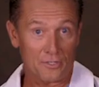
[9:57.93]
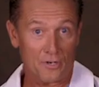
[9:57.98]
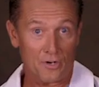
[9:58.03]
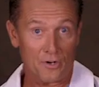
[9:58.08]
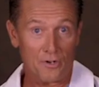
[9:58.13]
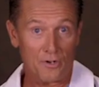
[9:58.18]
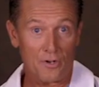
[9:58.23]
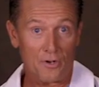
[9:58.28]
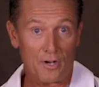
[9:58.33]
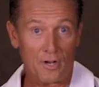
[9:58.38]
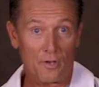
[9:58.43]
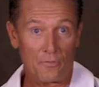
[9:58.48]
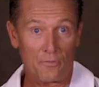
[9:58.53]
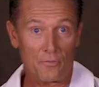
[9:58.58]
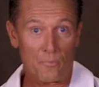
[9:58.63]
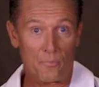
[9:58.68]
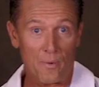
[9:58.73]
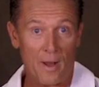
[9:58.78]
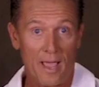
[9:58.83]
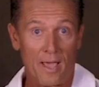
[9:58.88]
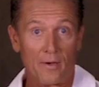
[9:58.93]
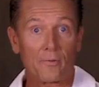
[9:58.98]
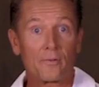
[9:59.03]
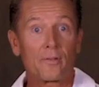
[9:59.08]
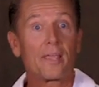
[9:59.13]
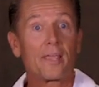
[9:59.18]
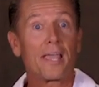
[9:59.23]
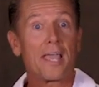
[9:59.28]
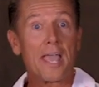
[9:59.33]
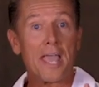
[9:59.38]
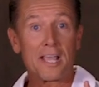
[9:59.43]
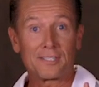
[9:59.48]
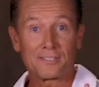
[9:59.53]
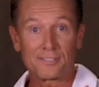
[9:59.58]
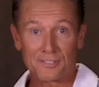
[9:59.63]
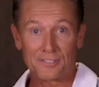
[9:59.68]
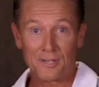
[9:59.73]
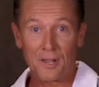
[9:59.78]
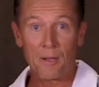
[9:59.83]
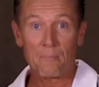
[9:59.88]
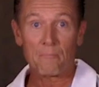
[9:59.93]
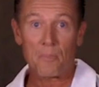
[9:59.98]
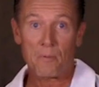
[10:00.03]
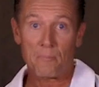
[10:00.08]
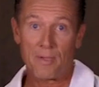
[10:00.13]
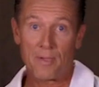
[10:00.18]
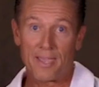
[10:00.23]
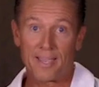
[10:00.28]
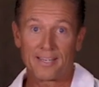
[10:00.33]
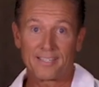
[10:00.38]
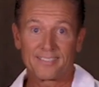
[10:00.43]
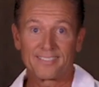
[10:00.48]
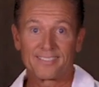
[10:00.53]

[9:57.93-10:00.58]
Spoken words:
turn your health around and stop the pain.